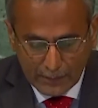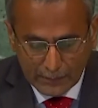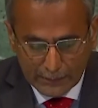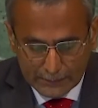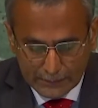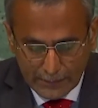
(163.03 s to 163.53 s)

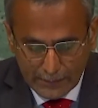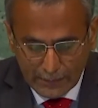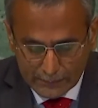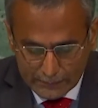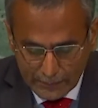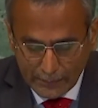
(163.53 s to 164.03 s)
This is a
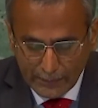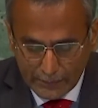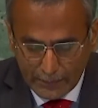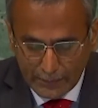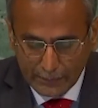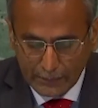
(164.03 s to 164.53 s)
concerning
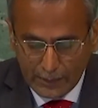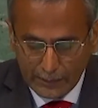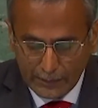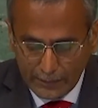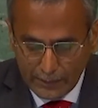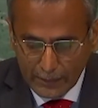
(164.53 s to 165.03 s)
trend,
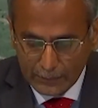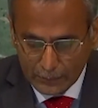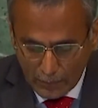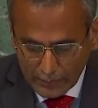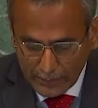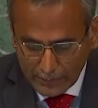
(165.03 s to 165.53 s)
and India
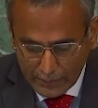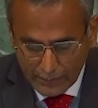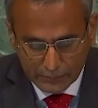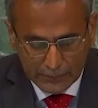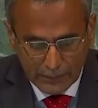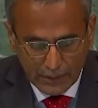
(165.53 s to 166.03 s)
strongly
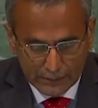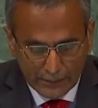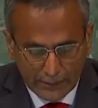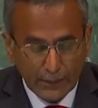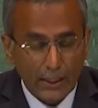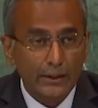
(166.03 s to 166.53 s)
condemns
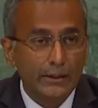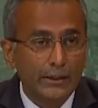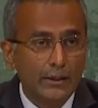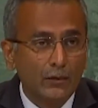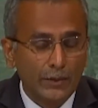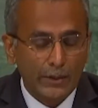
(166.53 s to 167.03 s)
the
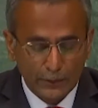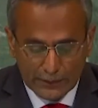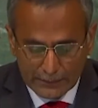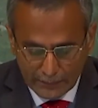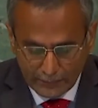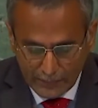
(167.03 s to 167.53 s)
targeting of
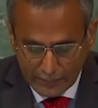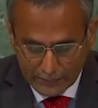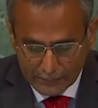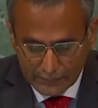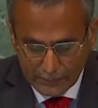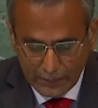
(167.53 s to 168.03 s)
innocent
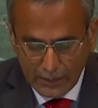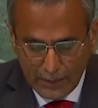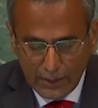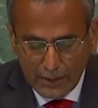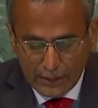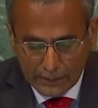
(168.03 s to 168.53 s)
civilians.
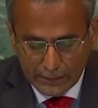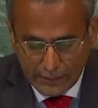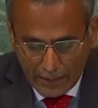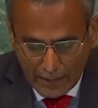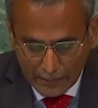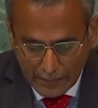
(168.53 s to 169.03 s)

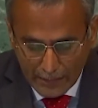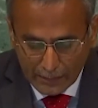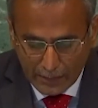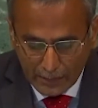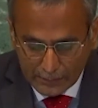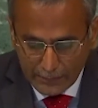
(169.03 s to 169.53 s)
The attack
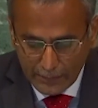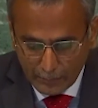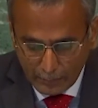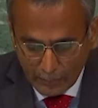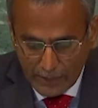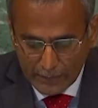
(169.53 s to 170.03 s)
at the
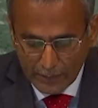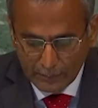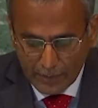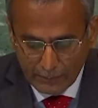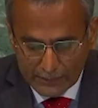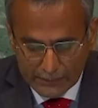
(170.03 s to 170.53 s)
diplomatic
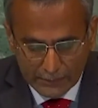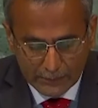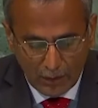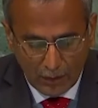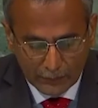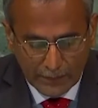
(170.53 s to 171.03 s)
premises
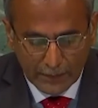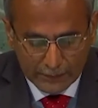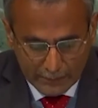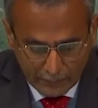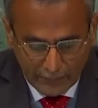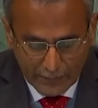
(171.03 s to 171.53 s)
of the
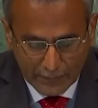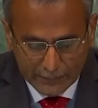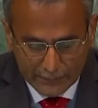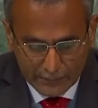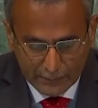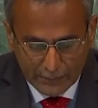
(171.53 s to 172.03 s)
Russian
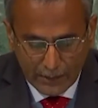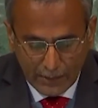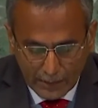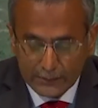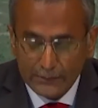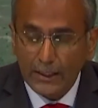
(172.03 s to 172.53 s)
Federation
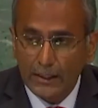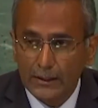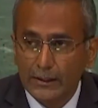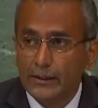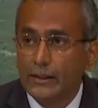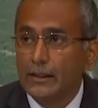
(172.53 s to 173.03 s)
is
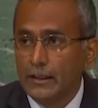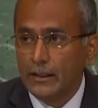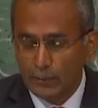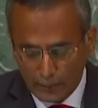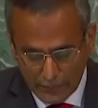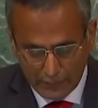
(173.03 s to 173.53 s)
highly
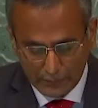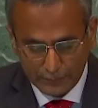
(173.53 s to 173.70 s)
condemnable.